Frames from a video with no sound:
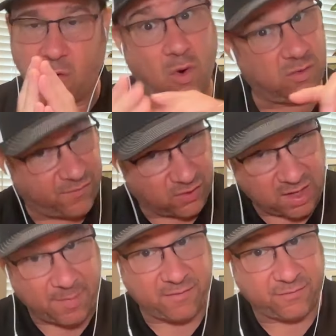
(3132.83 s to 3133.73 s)
or filled
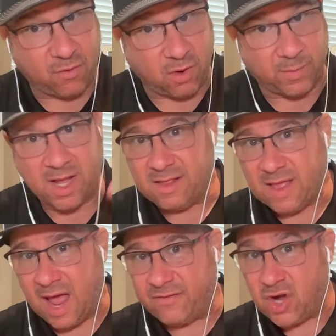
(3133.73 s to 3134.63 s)
out my form, they
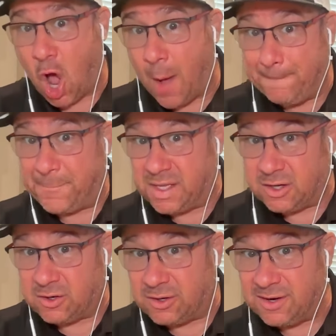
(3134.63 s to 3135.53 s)
haven't
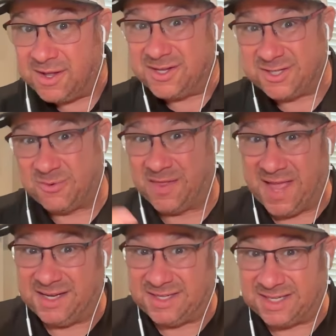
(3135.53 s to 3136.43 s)
appeared. So when
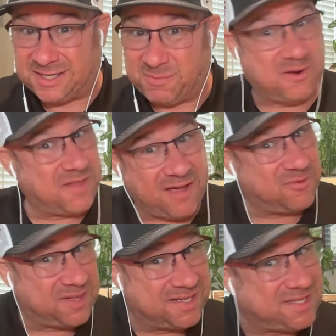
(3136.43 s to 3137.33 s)
they disappear, they haven't
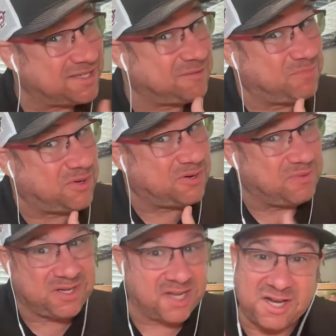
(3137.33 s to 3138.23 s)
really disappeared
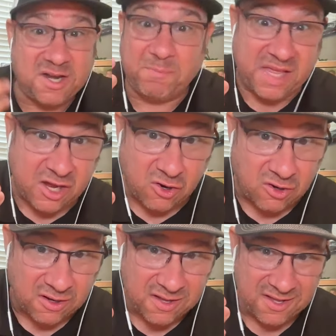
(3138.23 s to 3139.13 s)
because they didn't
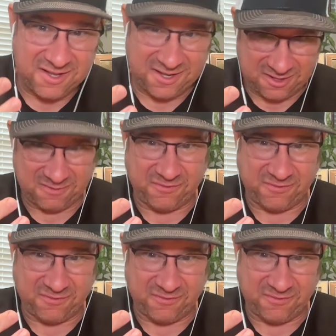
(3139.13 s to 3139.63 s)
appear in the